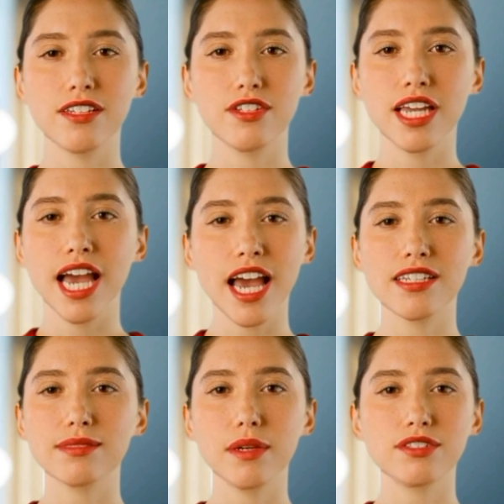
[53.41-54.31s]

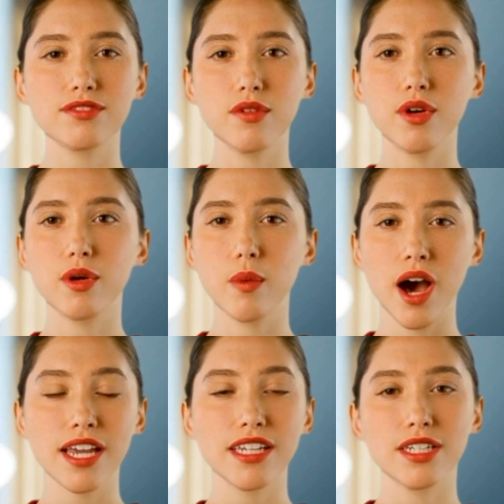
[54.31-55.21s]
3x plus
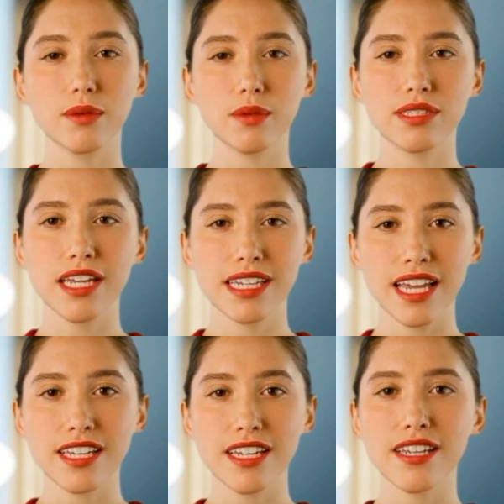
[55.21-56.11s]
4y equals sine
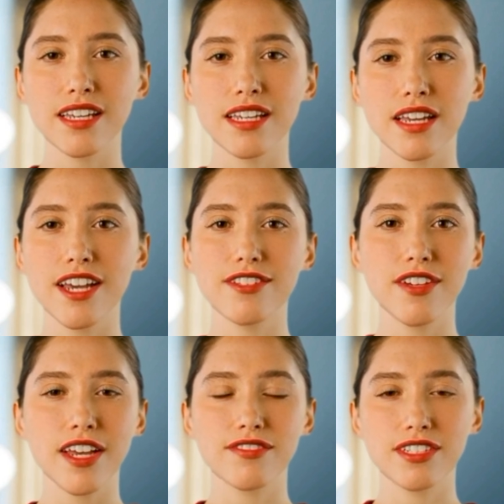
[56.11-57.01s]
10, and
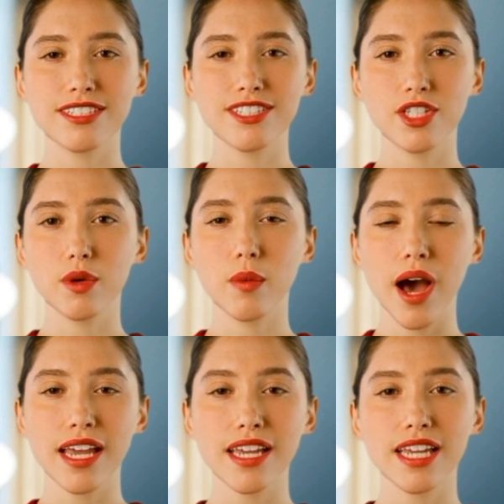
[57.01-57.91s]
5x
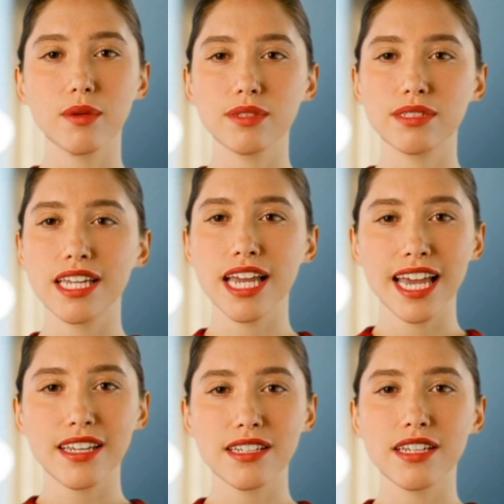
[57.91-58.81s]
2y equals sine 8.